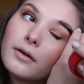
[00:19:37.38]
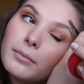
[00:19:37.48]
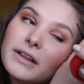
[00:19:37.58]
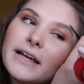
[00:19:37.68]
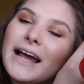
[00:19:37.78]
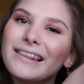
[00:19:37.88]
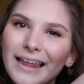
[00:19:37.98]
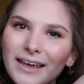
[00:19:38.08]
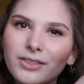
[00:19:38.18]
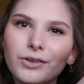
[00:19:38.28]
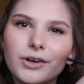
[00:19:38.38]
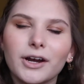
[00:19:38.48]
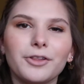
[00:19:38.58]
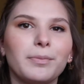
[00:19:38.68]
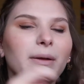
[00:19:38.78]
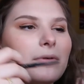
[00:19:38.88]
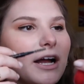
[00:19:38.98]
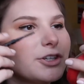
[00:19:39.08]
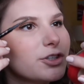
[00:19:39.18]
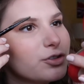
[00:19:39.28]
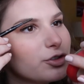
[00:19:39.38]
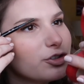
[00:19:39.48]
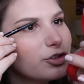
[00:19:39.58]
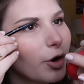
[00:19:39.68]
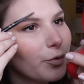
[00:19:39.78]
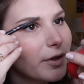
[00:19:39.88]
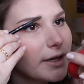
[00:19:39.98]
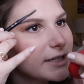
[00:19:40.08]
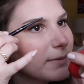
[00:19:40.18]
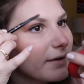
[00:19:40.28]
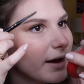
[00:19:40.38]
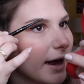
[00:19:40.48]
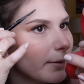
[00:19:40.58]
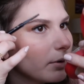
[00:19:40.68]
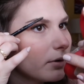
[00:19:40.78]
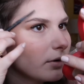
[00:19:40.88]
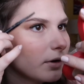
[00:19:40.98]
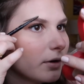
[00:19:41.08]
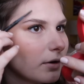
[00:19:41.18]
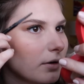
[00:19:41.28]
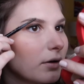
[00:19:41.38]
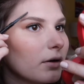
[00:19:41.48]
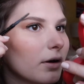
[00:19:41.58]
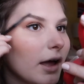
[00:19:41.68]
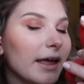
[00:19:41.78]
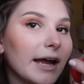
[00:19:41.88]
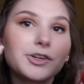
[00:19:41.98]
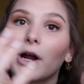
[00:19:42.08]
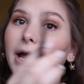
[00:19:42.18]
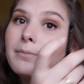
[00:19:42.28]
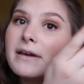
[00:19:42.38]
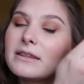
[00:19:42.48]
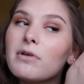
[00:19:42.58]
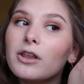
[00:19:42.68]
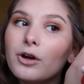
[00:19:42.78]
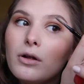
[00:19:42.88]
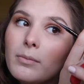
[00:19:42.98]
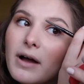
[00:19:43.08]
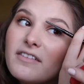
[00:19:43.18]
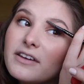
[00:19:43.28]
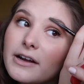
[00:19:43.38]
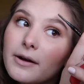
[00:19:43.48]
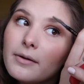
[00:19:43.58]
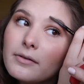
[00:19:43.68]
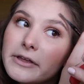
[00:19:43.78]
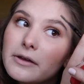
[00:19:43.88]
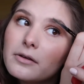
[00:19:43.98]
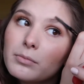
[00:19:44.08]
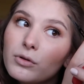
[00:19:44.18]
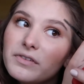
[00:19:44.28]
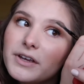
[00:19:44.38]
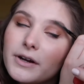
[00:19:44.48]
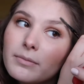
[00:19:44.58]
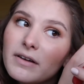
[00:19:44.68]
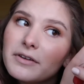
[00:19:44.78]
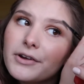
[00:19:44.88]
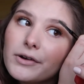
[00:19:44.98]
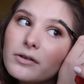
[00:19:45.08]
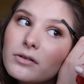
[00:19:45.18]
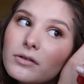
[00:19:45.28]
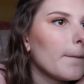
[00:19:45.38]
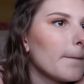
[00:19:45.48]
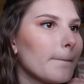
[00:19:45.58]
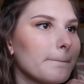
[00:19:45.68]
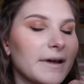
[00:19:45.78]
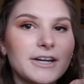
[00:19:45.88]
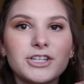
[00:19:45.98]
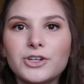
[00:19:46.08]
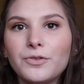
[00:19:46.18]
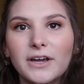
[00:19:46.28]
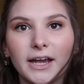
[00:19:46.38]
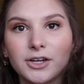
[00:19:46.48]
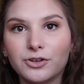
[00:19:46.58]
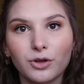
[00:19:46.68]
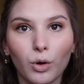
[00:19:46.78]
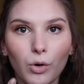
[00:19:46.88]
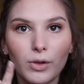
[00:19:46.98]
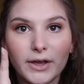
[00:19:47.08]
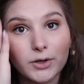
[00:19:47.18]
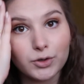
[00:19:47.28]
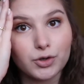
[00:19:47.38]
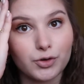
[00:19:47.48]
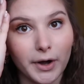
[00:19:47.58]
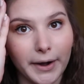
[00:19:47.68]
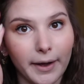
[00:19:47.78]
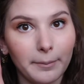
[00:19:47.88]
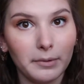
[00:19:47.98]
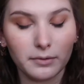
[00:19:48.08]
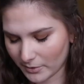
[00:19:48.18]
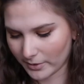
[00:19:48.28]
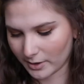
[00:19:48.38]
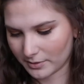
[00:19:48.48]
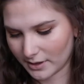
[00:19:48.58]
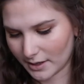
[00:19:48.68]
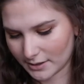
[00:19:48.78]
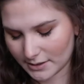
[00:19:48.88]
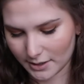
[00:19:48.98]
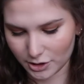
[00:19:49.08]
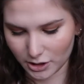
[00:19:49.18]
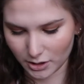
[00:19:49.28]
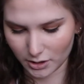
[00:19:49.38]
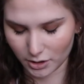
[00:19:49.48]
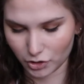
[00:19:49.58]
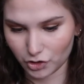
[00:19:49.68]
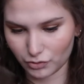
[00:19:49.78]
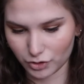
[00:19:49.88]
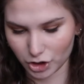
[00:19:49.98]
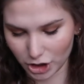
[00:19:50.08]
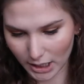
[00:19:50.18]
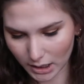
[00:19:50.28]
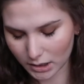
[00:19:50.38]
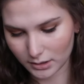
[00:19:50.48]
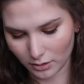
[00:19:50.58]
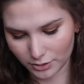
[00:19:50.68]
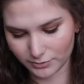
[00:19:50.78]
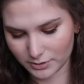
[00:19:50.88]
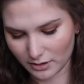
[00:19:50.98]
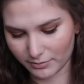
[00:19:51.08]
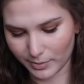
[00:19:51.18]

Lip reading: But like, I like the look on other people. I just don't think it's my vibe. Like, I try and make them a little puffier, like puffier. But I just don't think I can do the whole like straight up. I'm doing it with the Anastasia gel, also in soft